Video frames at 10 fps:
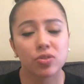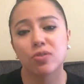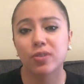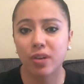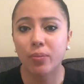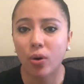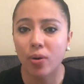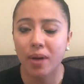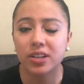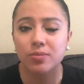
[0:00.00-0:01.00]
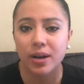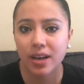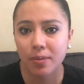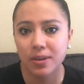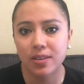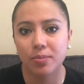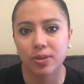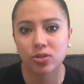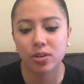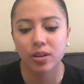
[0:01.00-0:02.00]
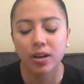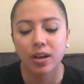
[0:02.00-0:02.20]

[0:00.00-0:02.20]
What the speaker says: So for example, going back to my diabetes patient,